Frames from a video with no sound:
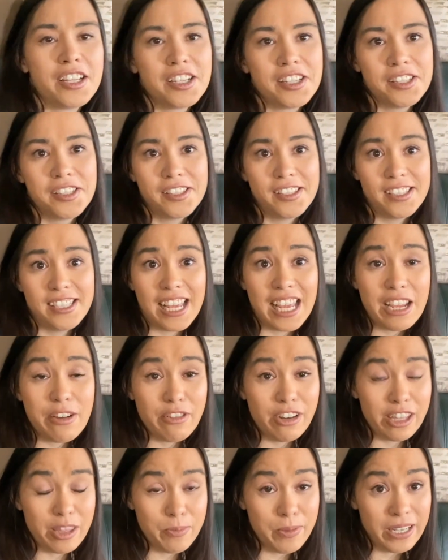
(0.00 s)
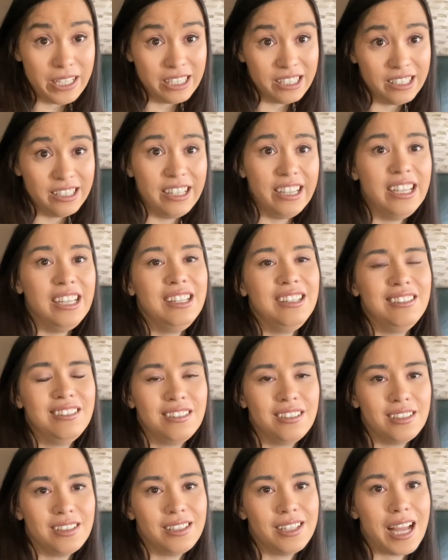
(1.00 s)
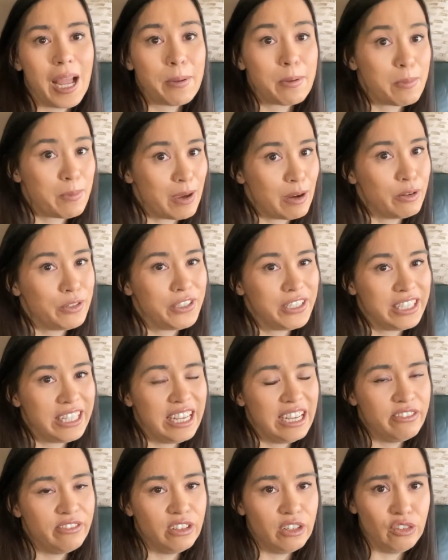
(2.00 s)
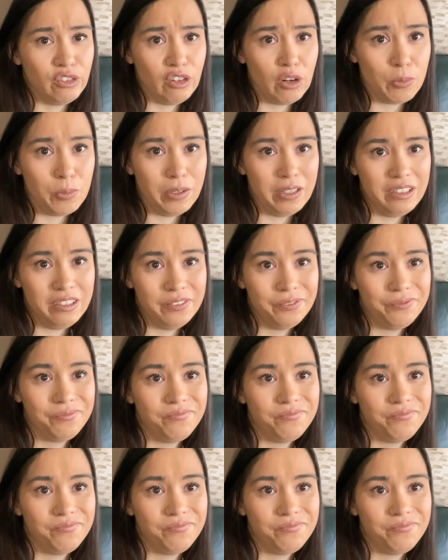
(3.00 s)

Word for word: Stay with me today. I'm about to get vulnerable.